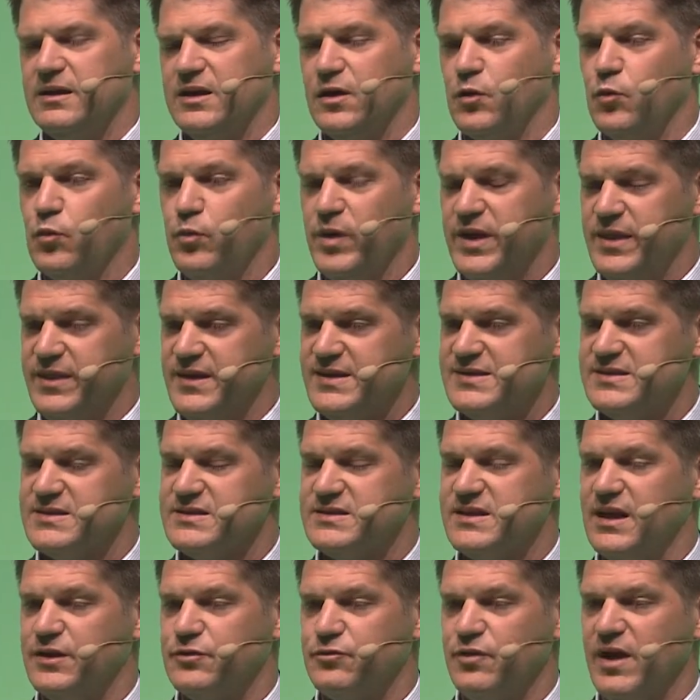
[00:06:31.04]
When this is
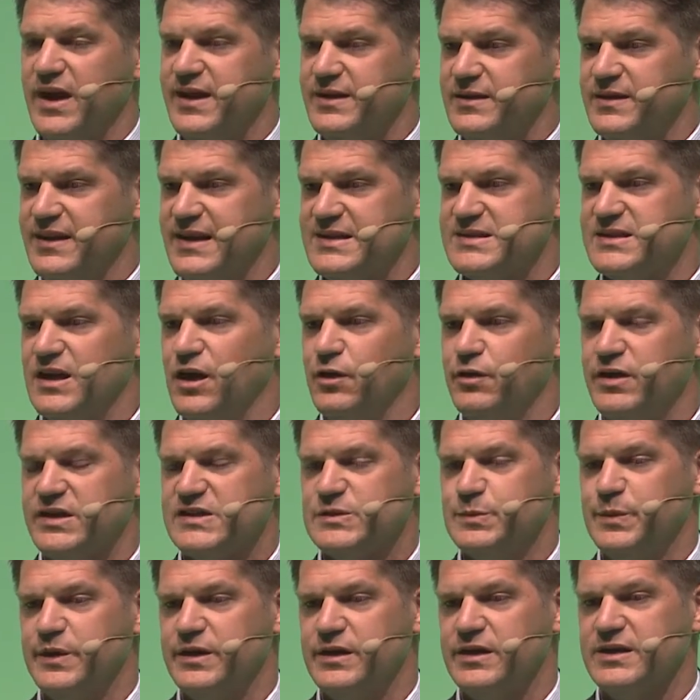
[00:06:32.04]
done right, and that's our
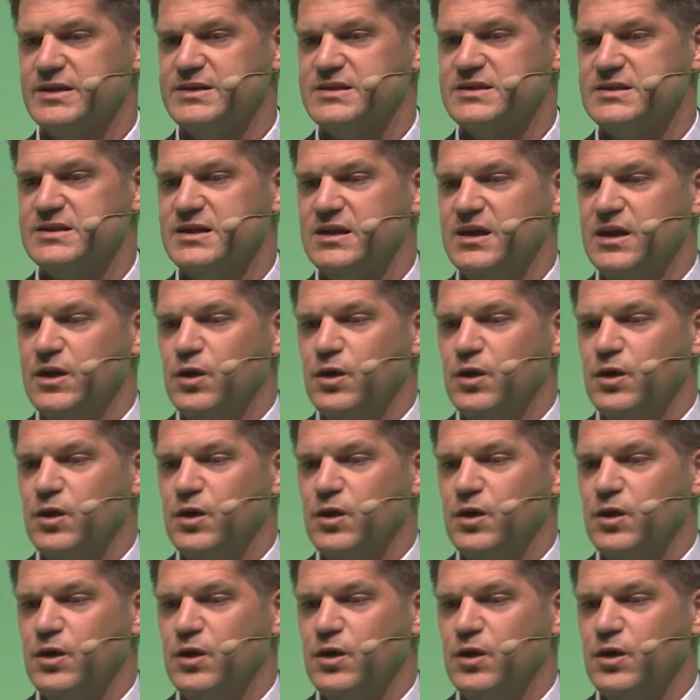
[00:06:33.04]
experience,